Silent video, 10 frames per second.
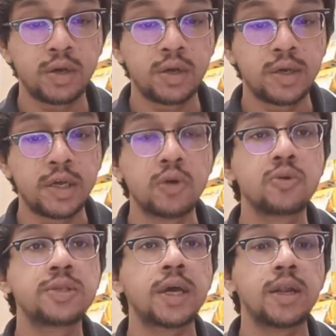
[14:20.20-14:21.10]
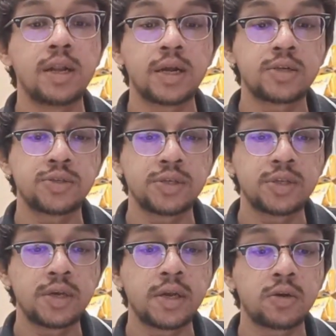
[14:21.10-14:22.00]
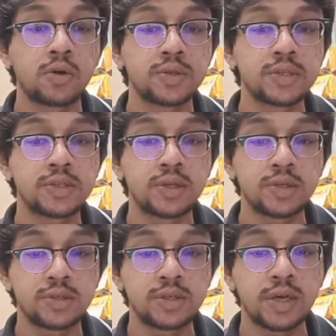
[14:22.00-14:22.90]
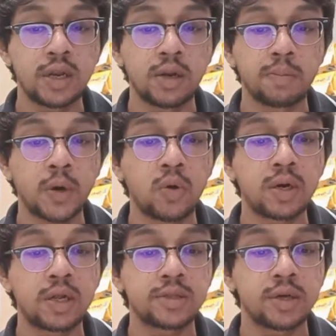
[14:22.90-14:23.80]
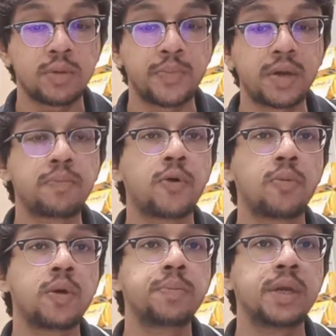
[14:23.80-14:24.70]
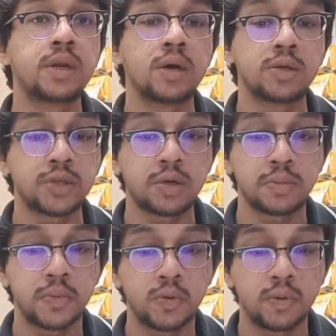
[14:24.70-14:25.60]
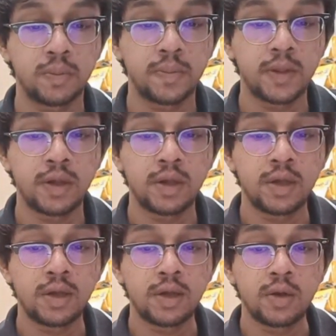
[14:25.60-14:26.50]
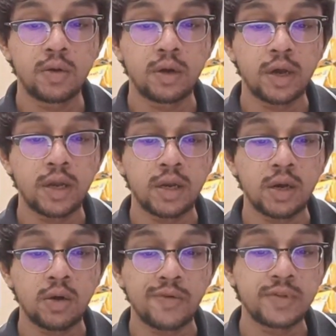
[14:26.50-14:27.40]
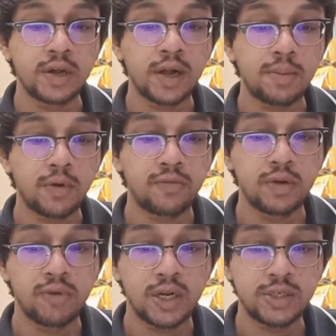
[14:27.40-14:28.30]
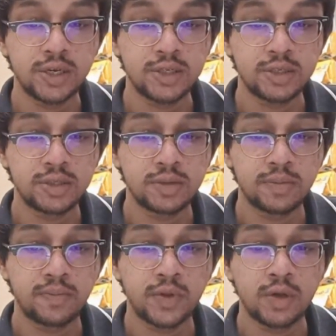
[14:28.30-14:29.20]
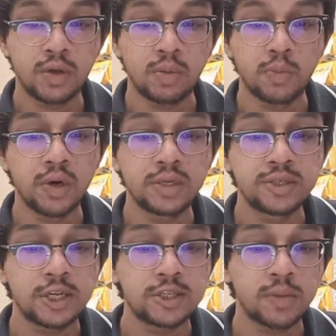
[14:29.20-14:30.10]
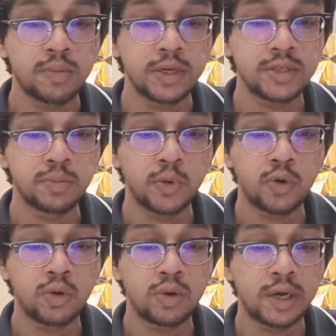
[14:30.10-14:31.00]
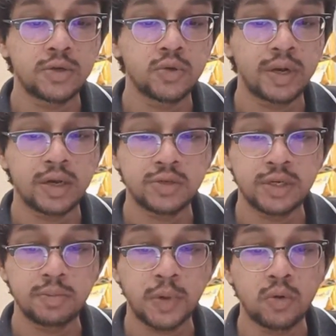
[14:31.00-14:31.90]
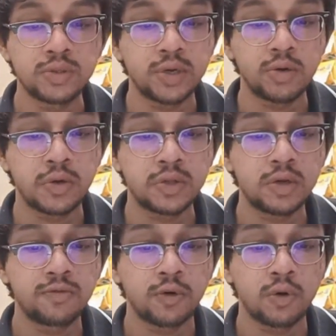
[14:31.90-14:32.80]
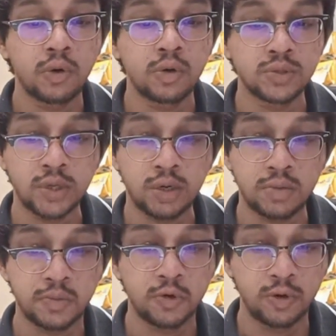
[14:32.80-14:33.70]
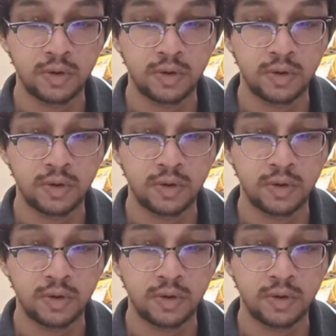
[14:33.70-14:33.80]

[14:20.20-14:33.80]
He knows that electricity inconsistency and power cuts are a big problem in Charanpur, and with the help of the villagers, Mohan sets up a small hydroelectric power generator for Charanpur.